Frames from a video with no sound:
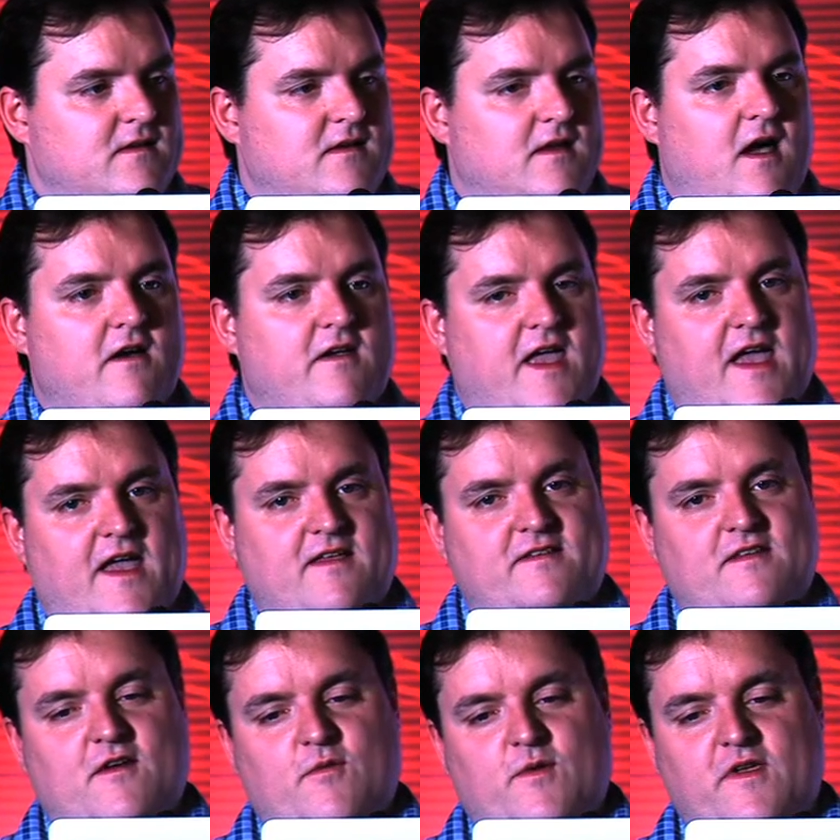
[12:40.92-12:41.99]
Okay,
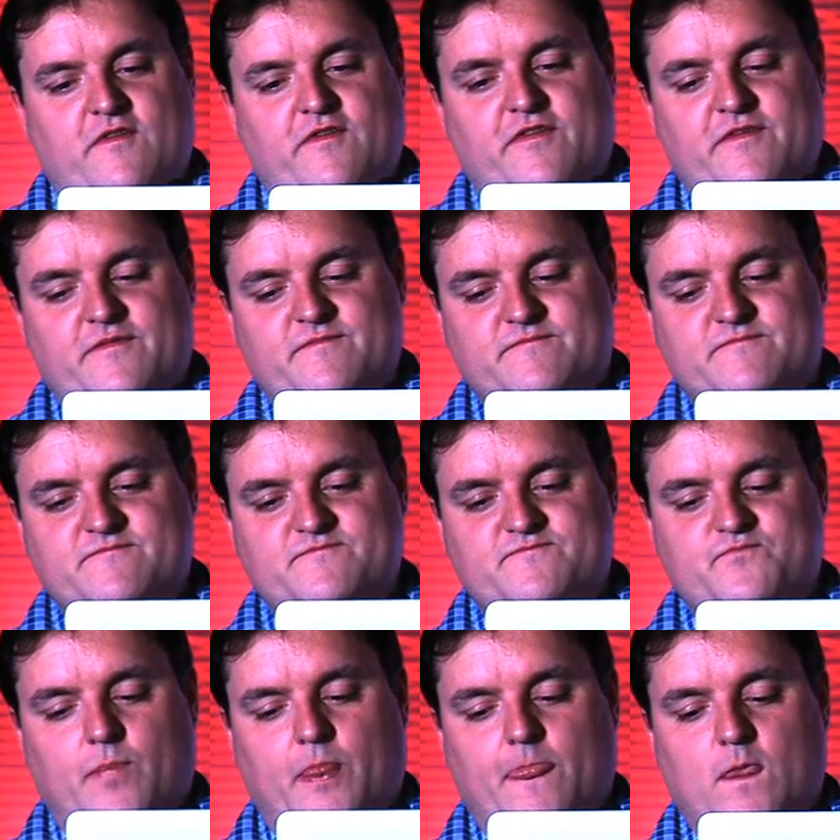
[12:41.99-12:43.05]
so
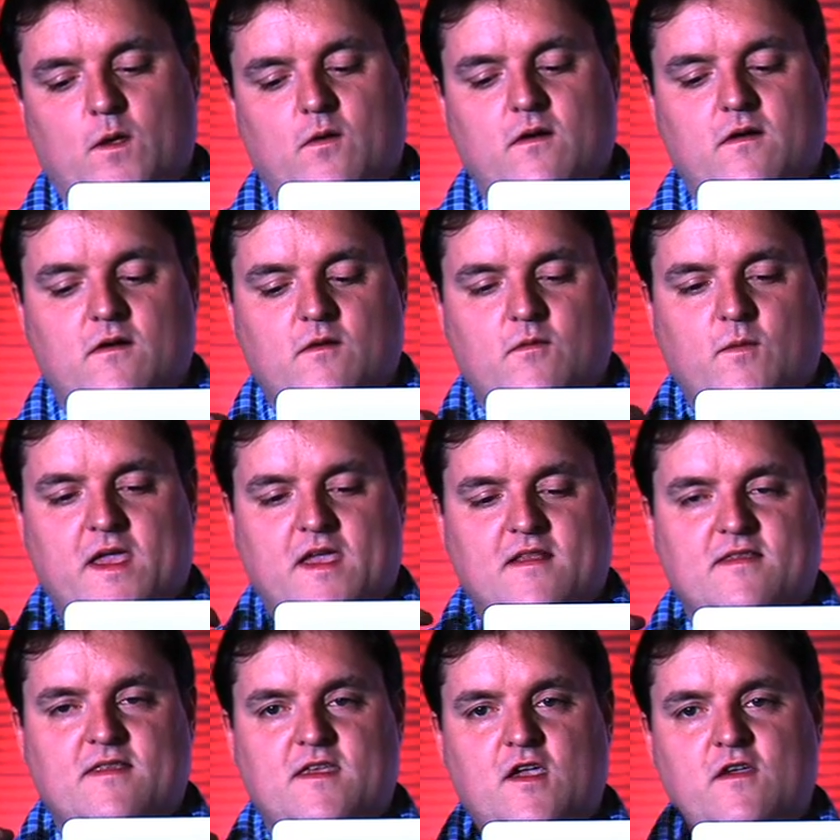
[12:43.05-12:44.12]
we
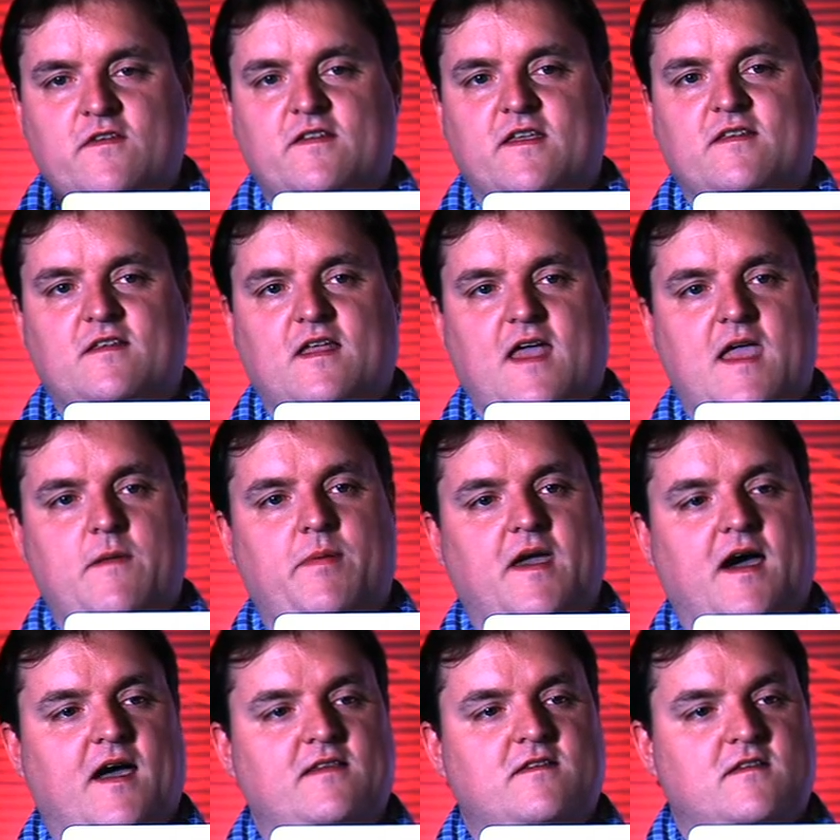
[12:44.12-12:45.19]
can use this
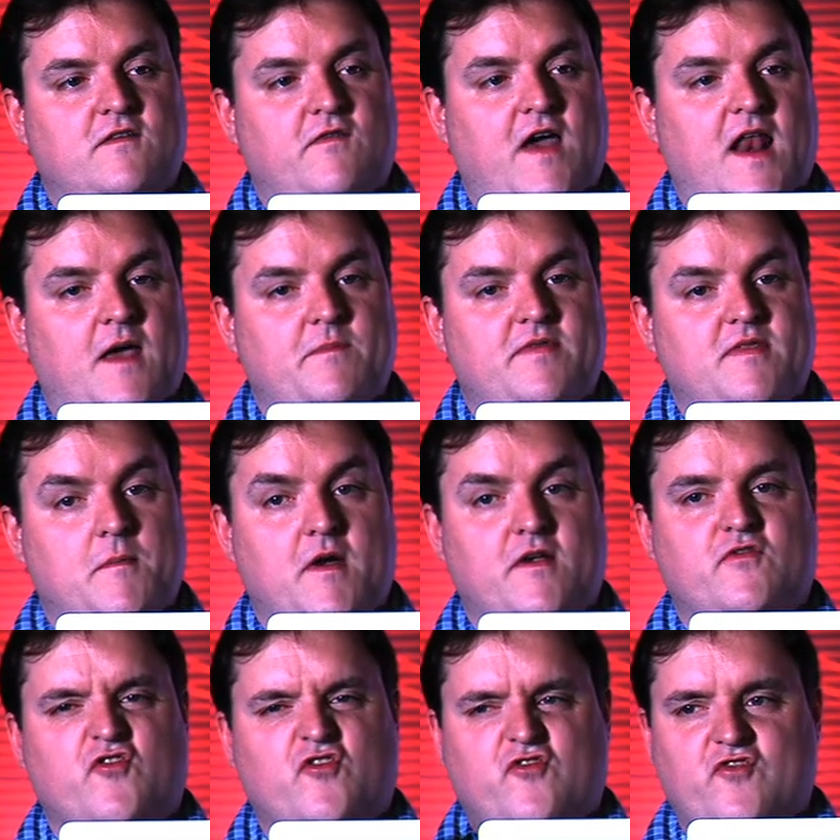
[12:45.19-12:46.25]
API to develop the
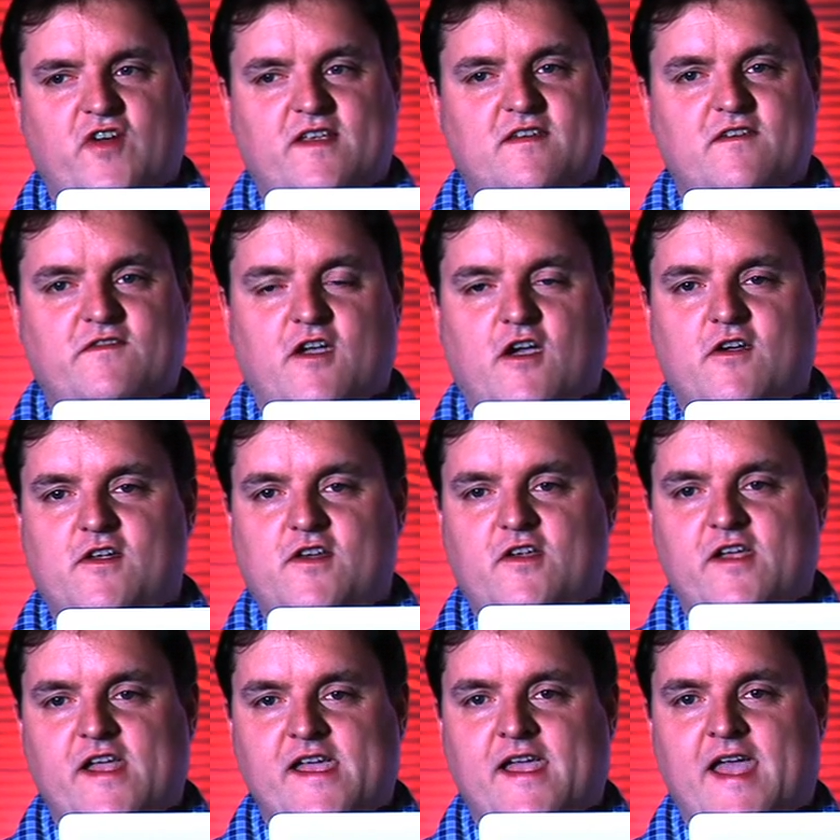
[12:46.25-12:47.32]
most restrictive token you
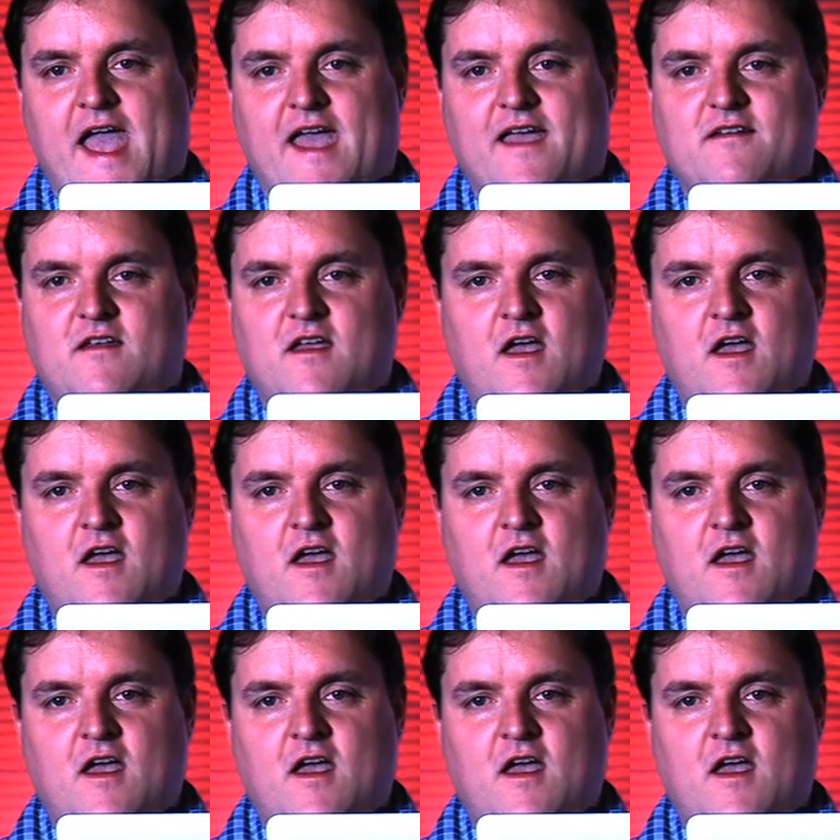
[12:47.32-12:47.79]
can get,